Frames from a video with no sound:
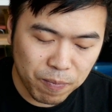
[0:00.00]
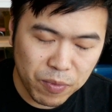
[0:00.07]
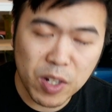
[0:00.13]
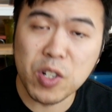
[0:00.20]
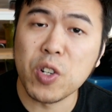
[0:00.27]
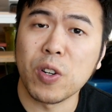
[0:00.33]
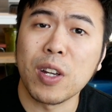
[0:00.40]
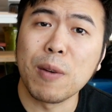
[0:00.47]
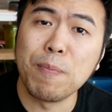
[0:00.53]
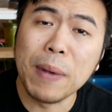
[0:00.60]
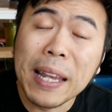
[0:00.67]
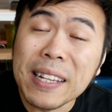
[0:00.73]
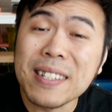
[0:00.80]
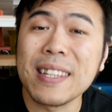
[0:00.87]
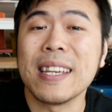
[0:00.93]
Naturia
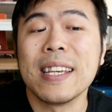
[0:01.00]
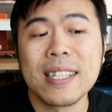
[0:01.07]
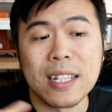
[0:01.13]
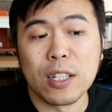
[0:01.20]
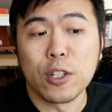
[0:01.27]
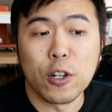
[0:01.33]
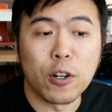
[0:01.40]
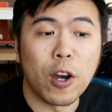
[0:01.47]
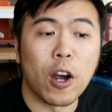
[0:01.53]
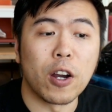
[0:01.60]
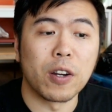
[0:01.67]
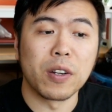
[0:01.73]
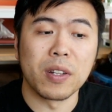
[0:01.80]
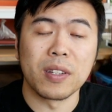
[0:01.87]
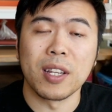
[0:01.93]
Beast is a little harder to